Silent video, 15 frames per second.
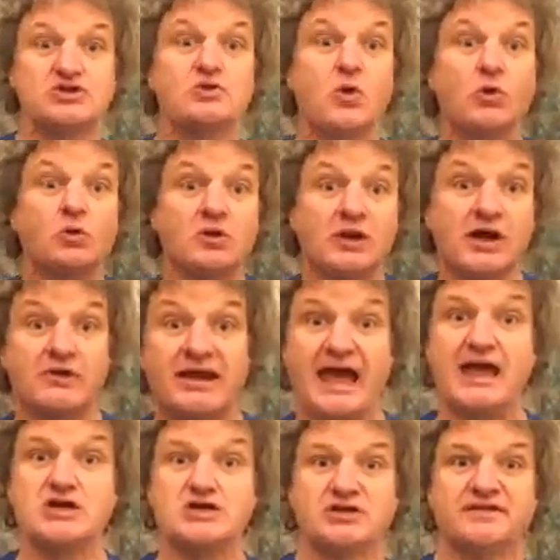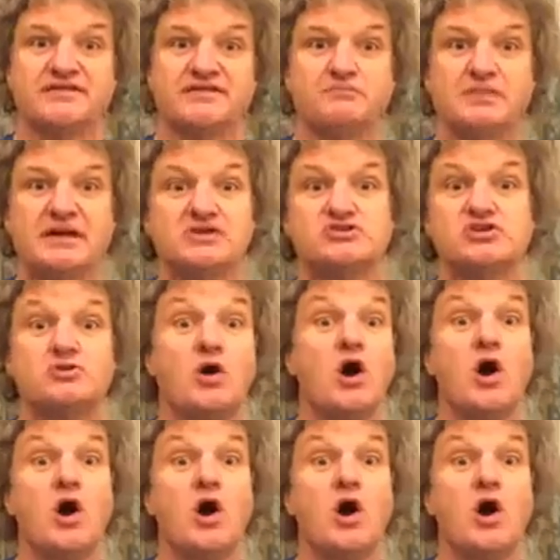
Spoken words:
all the locations you've been to,